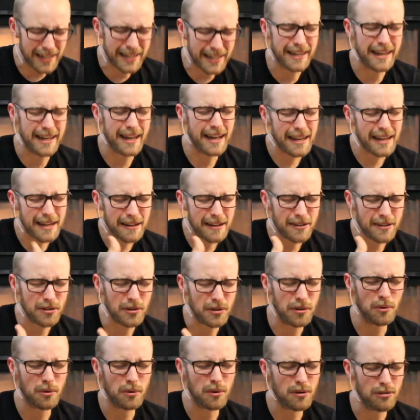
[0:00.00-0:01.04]
ignite
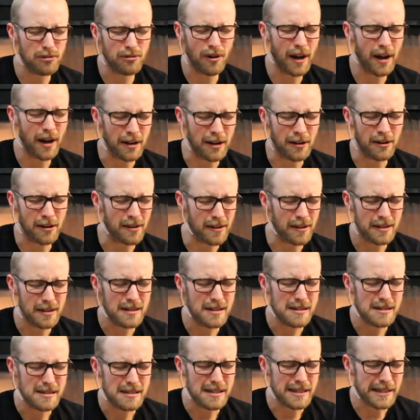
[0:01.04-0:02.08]
your
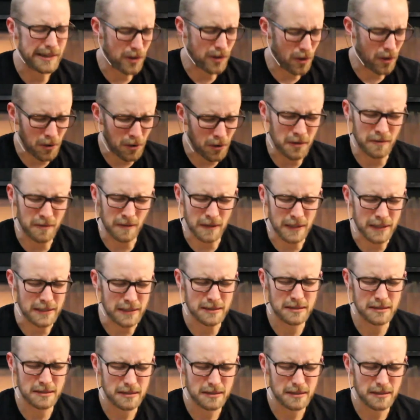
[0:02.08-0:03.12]
fire in all of
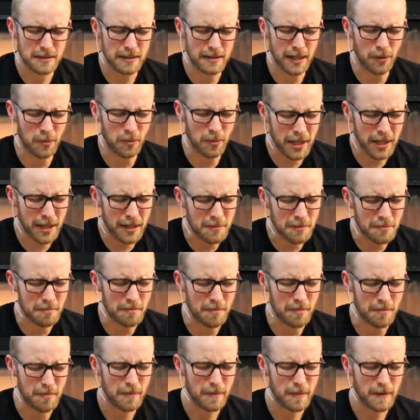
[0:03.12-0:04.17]
us that we
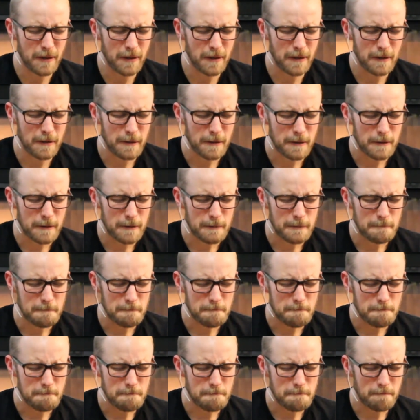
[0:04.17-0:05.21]
can
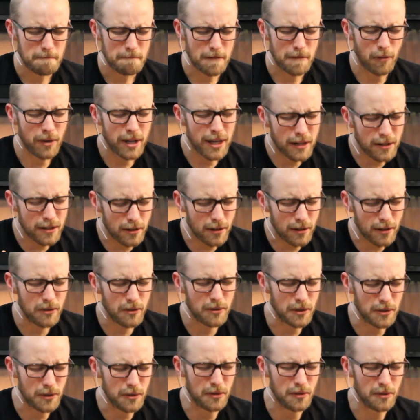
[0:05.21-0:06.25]
that we can
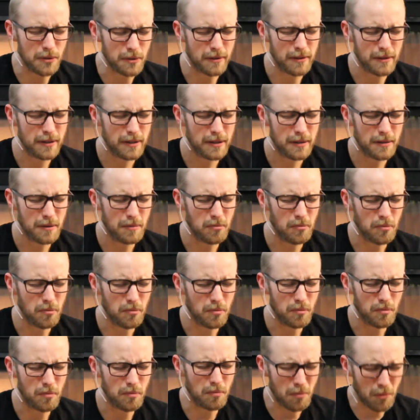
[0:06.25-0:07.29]
know you
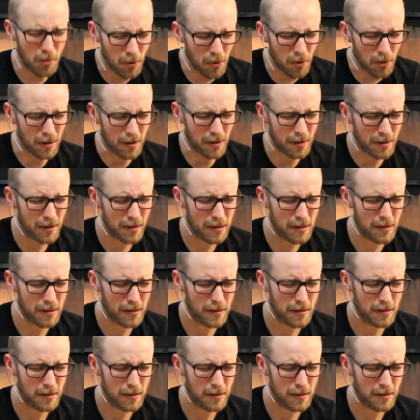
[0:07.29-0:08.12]
more.